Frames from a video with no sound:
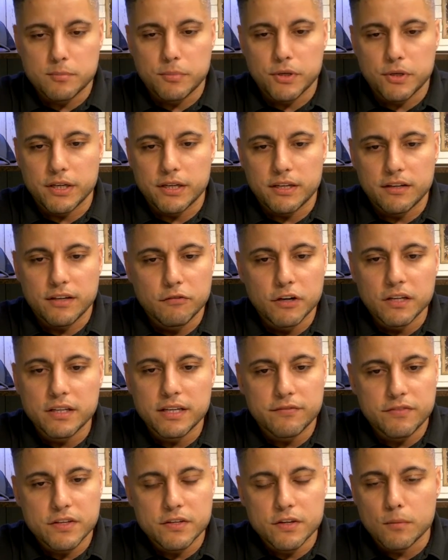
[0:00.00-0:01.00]
but really if
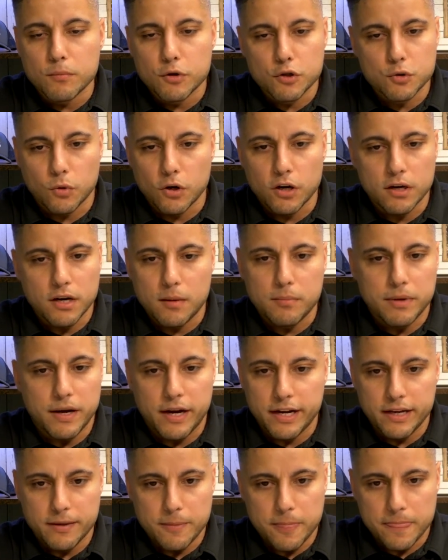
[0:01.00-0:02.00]
the numbers work, I'll
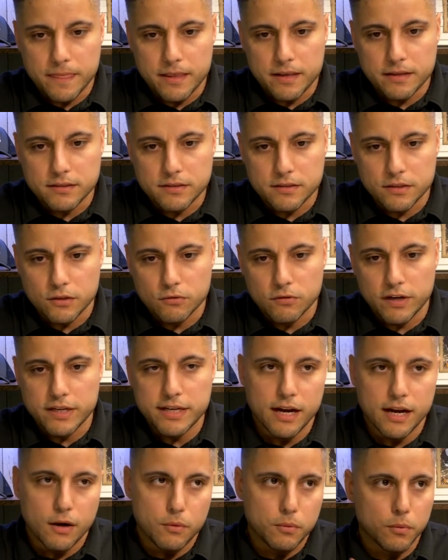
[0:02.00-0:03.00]
buy it. So right
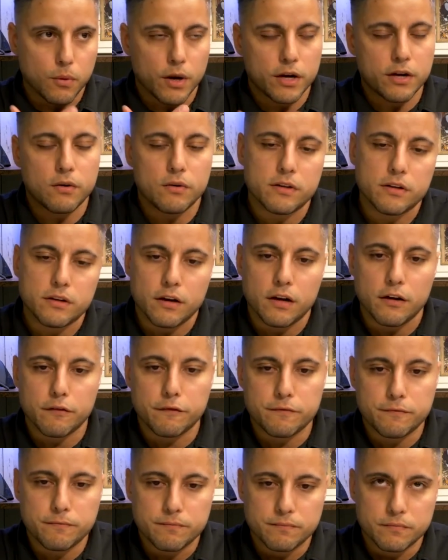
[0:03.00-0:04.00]
now we're working on
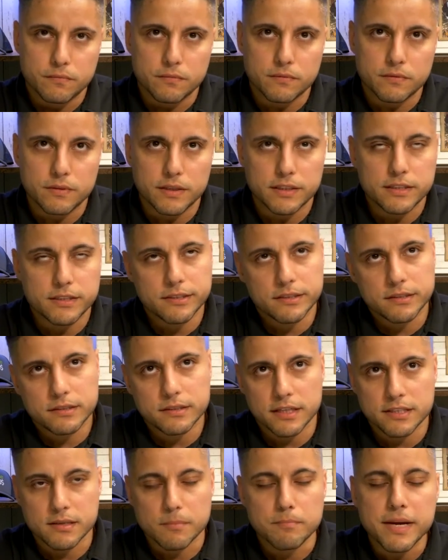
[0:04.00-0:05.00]
it's
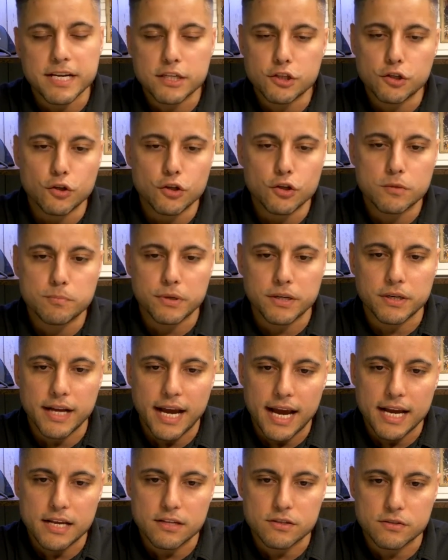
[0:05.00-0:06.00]
a mixed use, but it
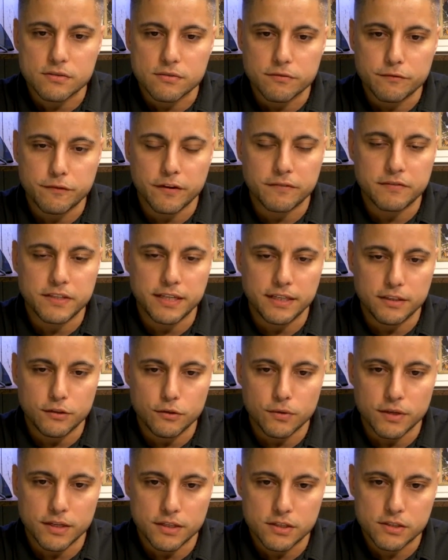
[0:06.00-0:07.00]
has 15
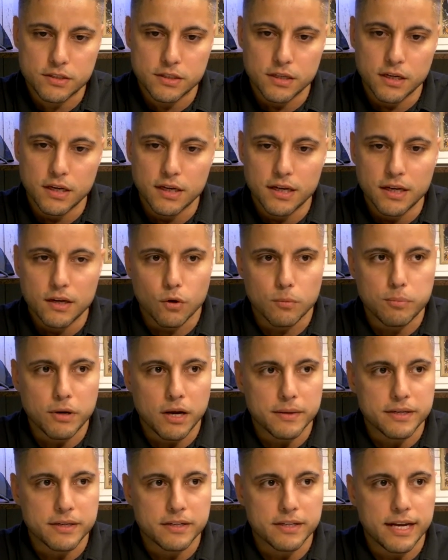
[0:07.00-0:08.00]
units. We're
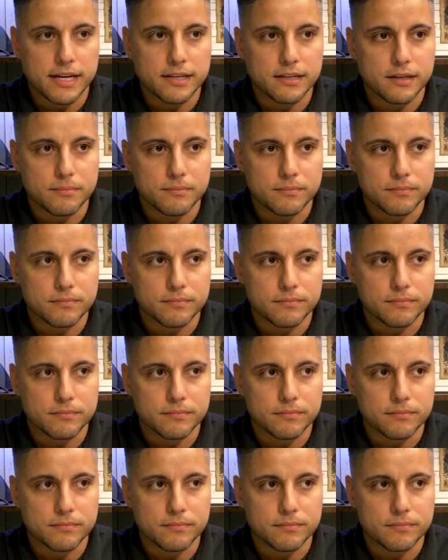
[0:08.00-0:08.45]
probably going to end up